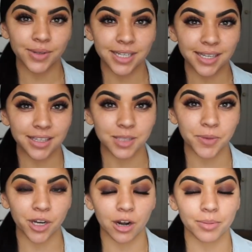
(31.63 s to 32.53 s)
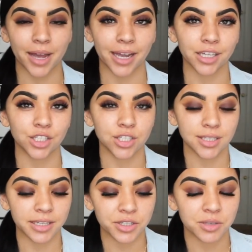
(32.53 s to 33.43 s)
I did get this PR package
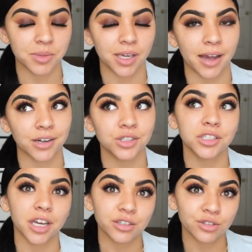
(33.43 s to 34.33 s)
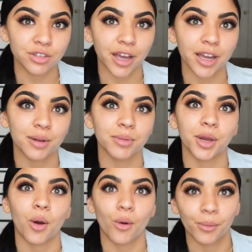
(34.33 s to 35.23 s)
sent to me actually yesterday, and I'm
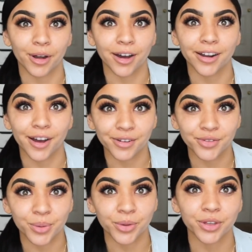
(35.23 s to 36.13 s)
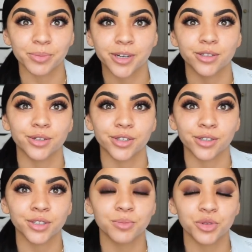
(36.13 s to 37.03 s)
like, oh my god, I gotta film with it because there
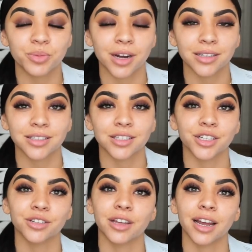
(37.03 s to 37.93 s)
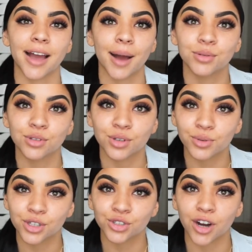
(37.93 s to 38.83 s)
are some new products in here that I absolutely
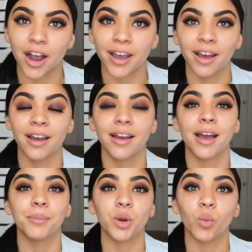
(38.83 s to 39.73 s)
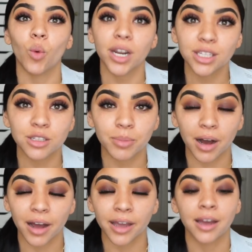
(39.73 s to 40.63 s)
want to try, been wanting to
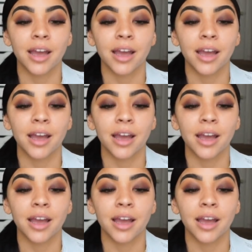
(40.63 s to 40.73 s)
buy